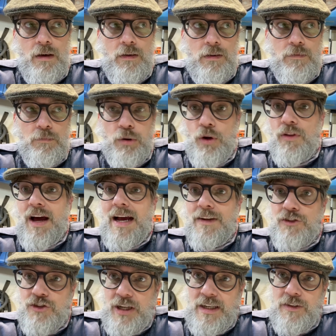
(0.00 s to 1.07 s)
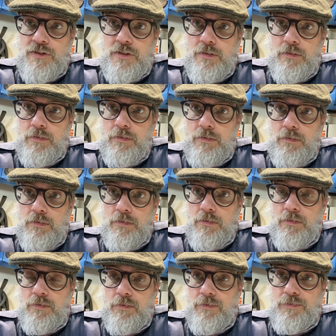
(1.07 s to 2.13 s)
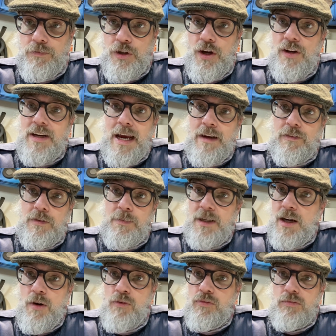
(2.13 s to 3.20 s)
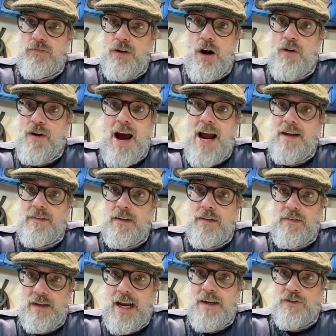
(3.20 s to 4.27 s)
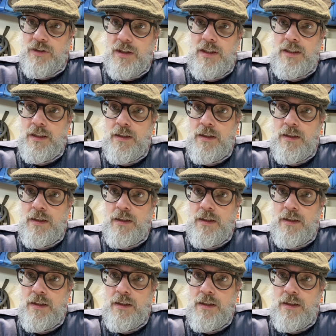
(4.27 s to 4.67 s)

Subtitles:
But that since turned out to be not right. They actually